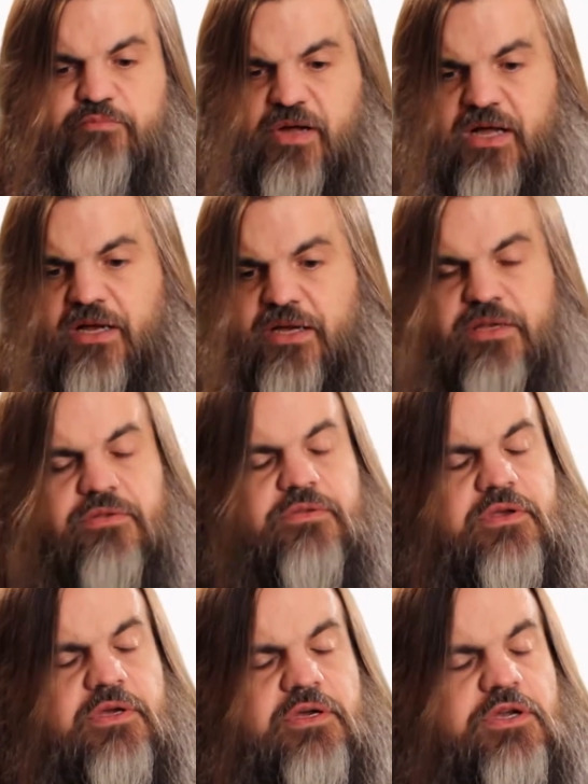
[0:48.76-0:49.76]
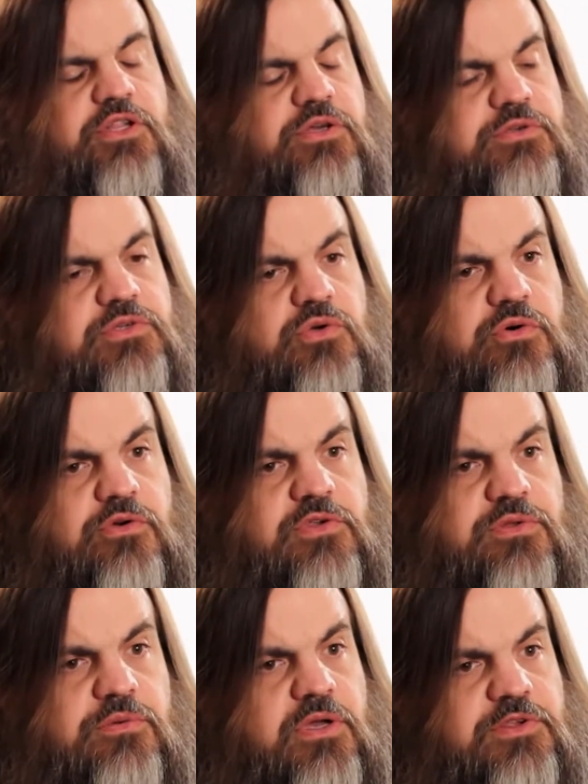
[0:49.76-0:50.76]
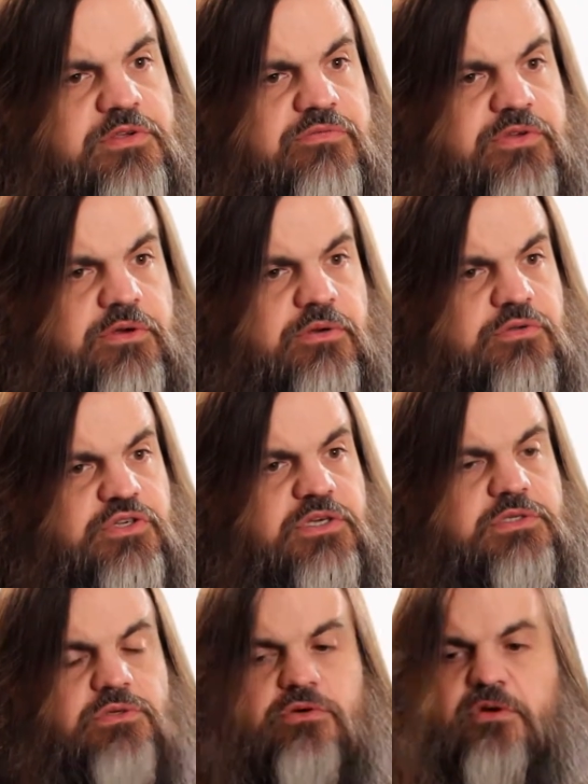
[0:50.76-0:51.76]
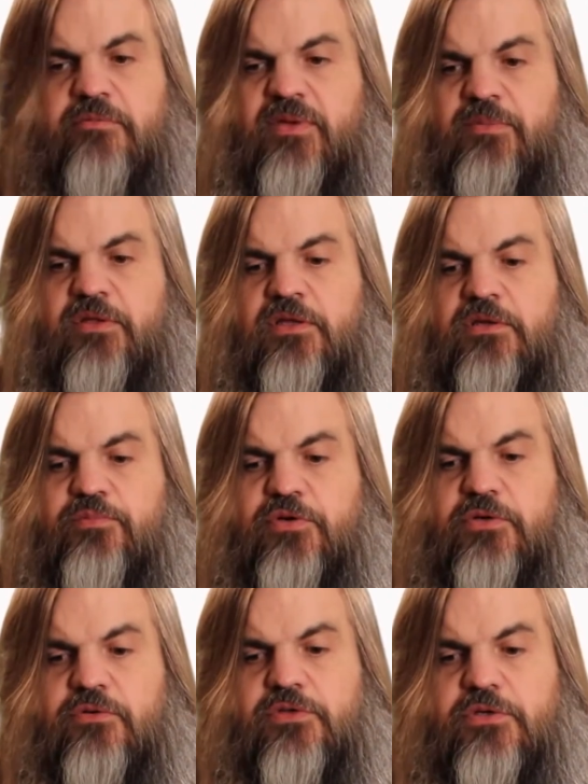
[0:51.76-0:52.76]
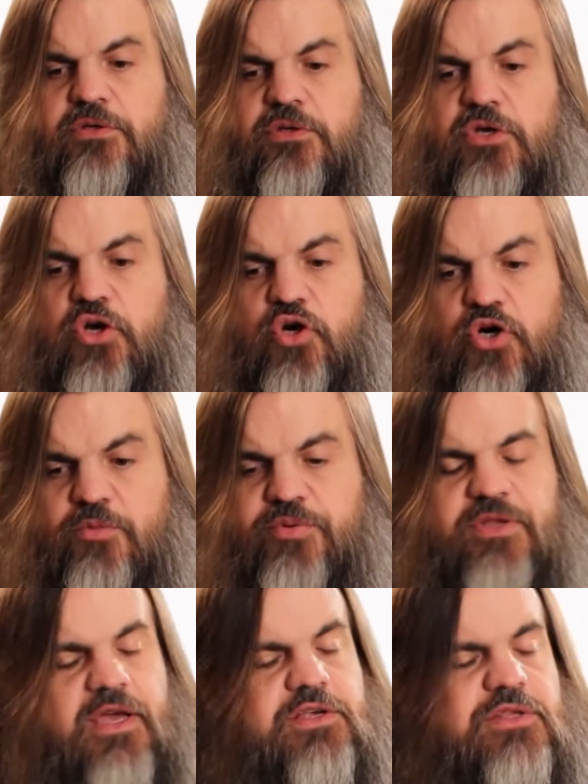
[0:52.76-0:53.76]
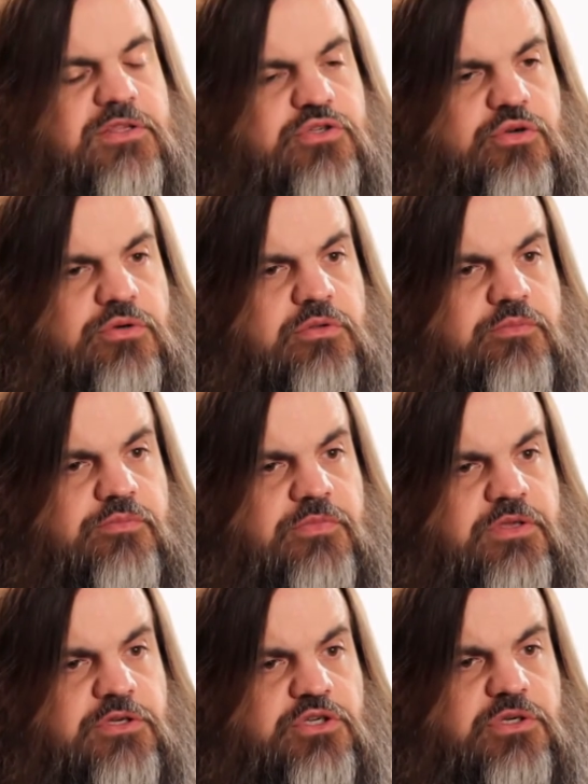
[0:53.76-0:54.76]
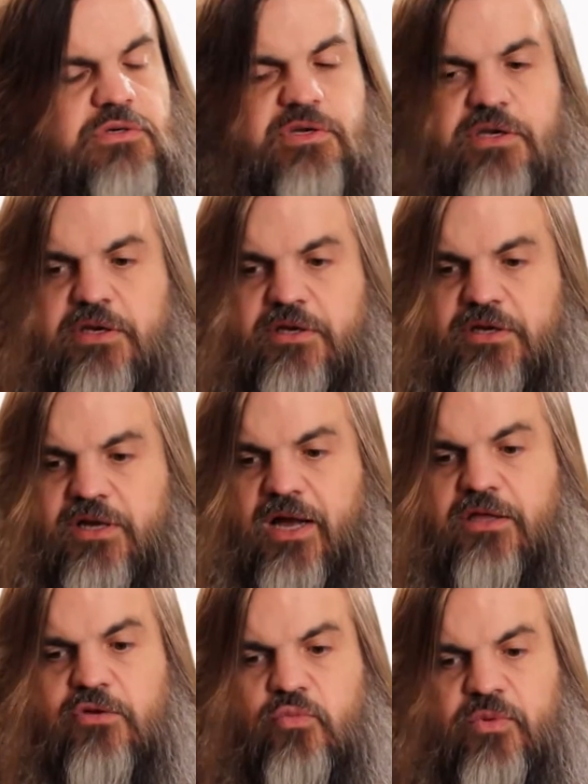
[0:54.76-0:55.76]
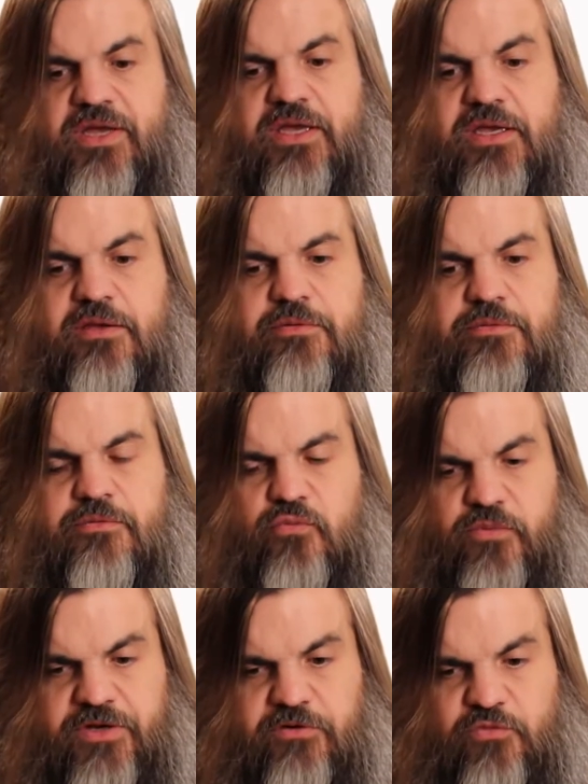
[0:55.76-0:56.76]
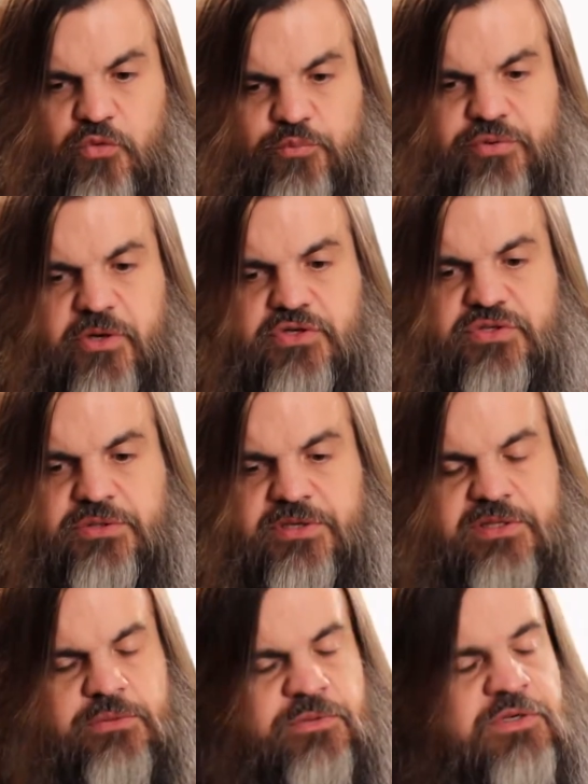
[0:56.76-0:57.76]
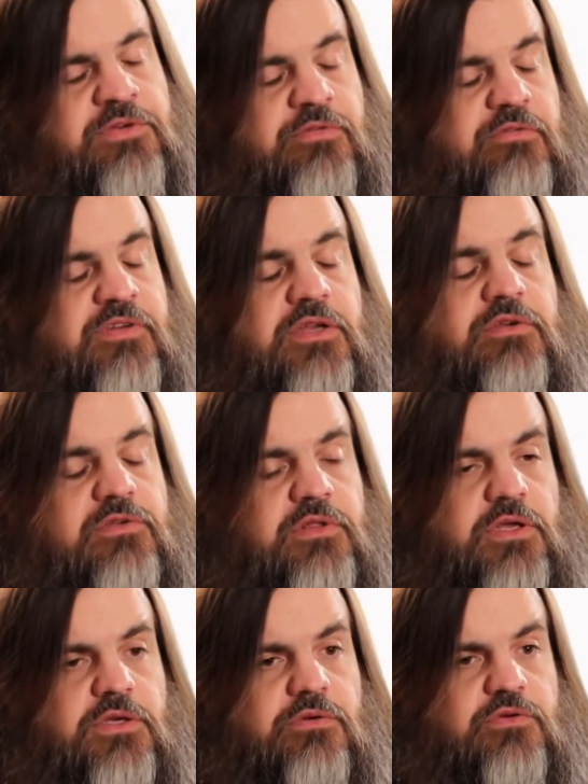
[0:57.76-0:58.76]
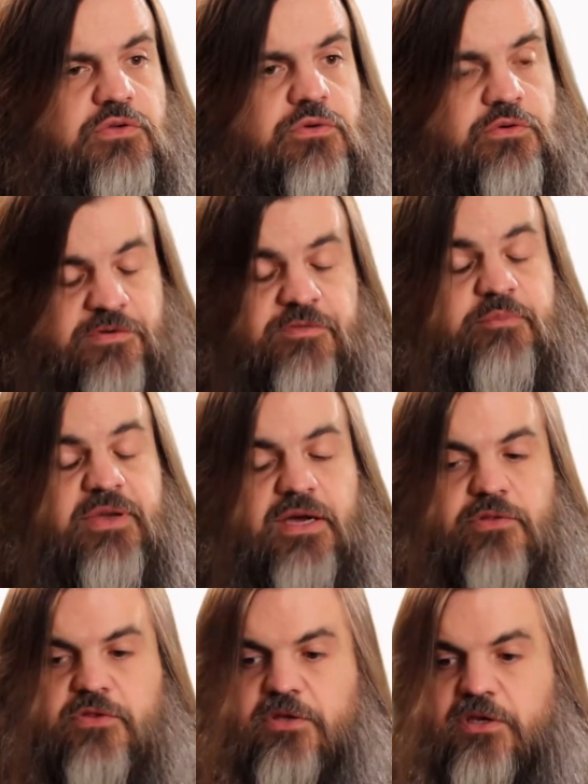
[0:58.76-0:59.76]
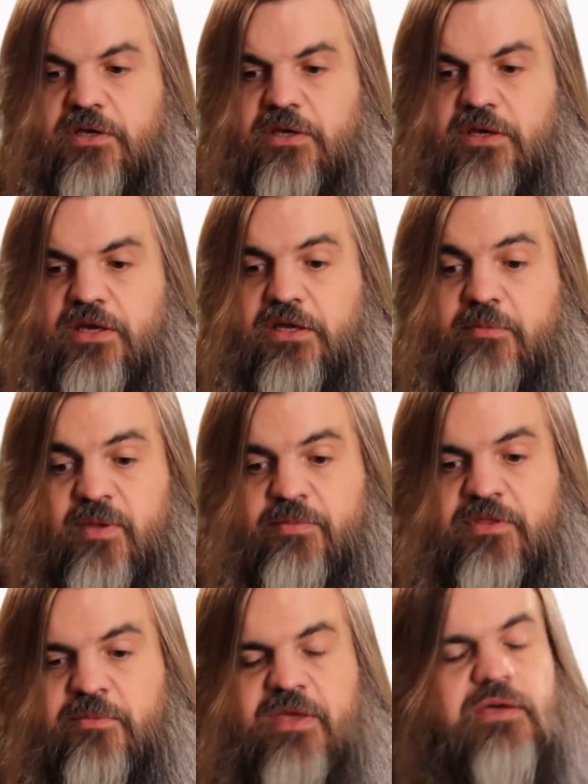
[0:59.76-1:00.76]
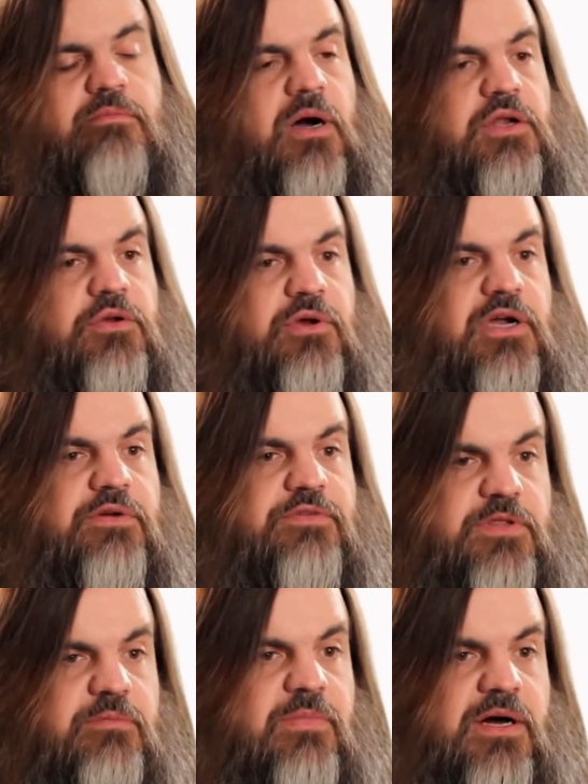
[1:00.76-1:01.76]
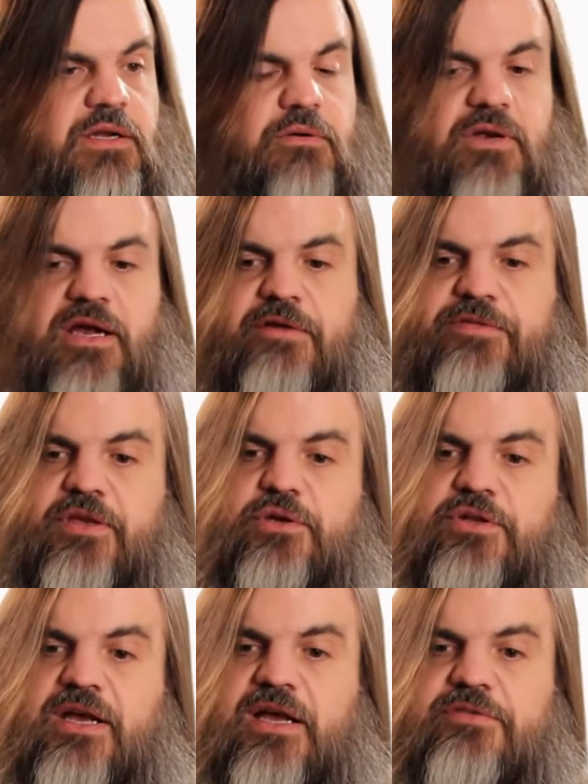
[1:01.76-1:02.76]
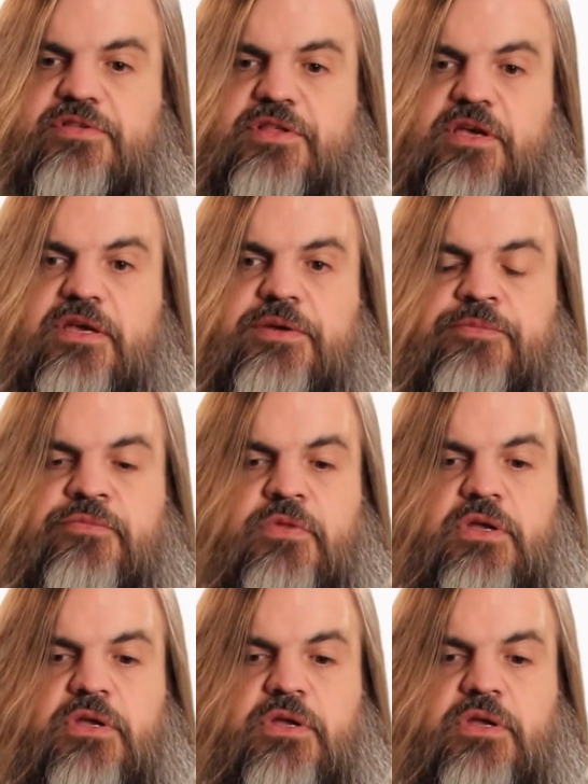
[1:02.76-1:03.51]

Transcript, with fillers: behind uh, closed doors through Elsevier and JSTOR. It may be that it appears in an open access journal issue. Uh, either way, readers will approach these through different venues than they used to, or different paths. And maybe they make a monograph. In the monograph, they could have, say,